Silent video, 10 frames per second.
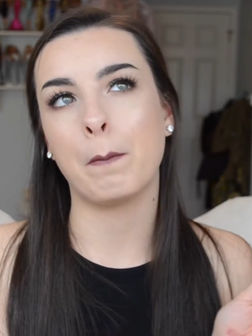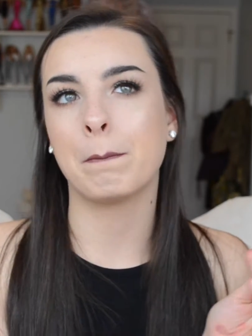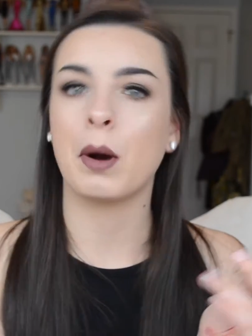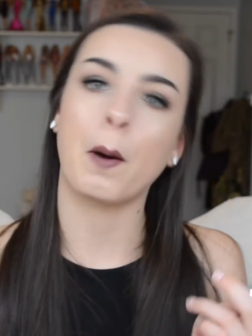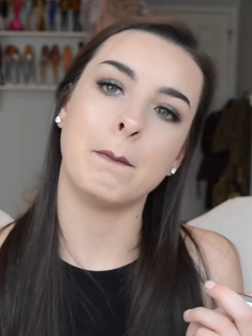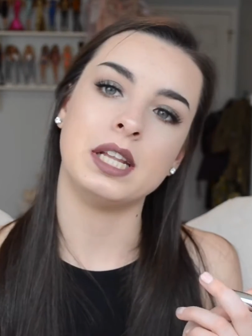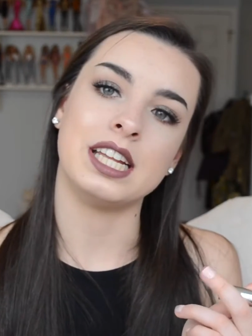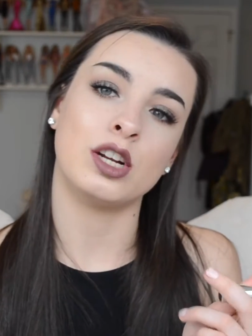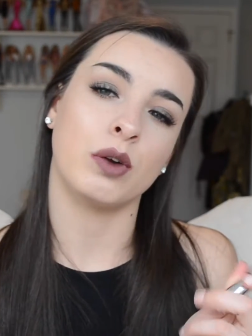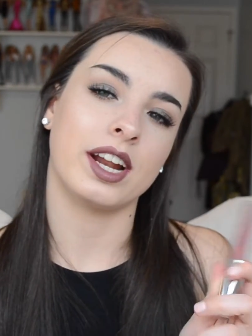
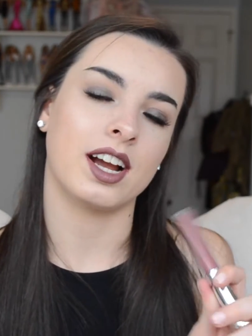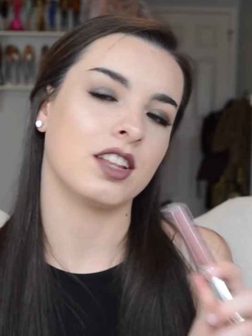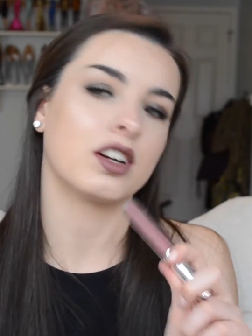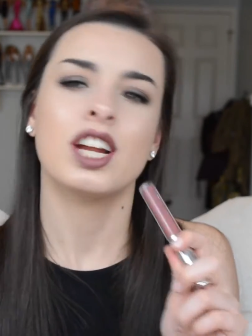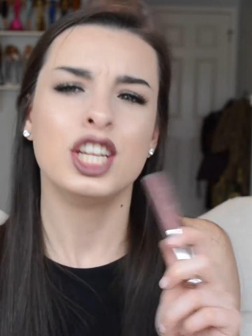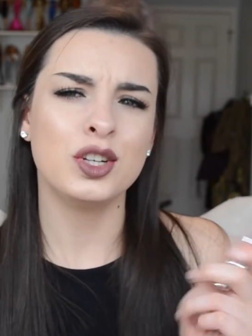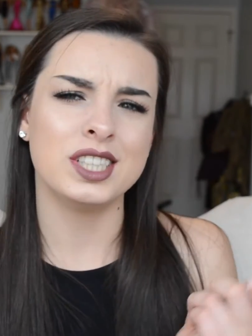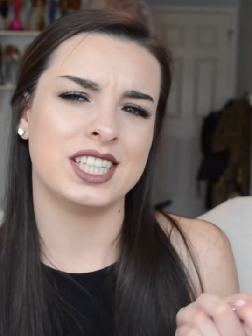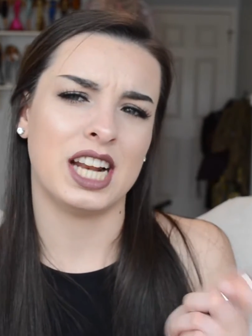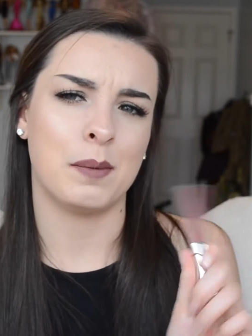purpley gray color. You
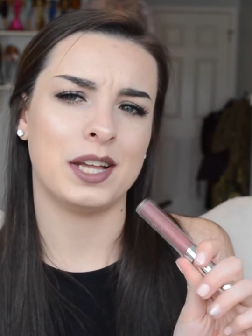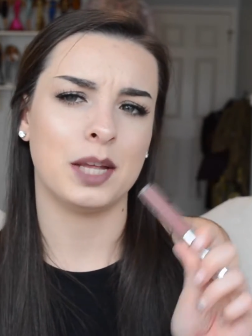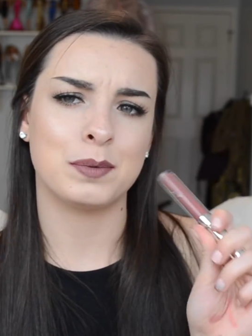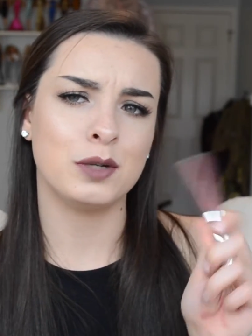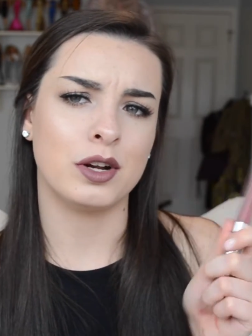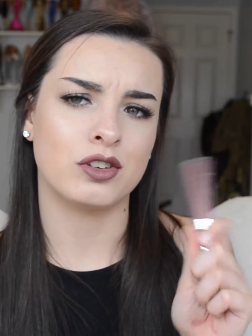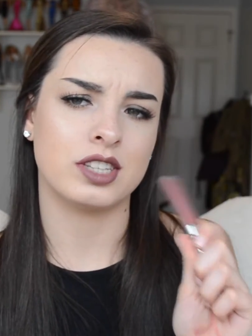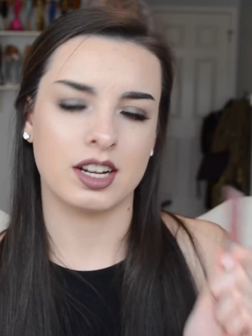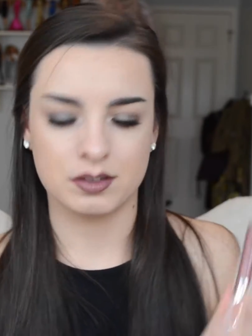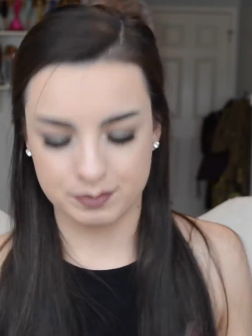can see it on my lips, you
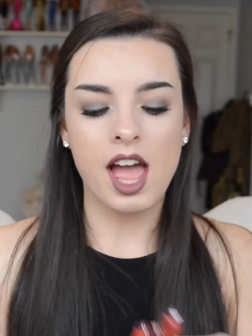understand.